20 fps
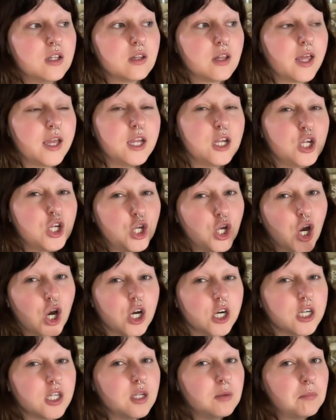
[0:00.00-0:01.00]
like
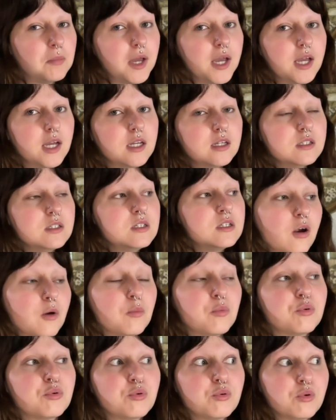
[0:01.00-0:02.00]
garden beds, our
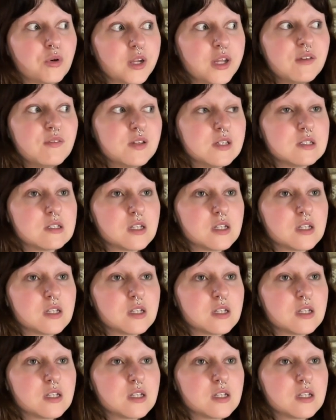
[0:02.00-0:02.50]
previous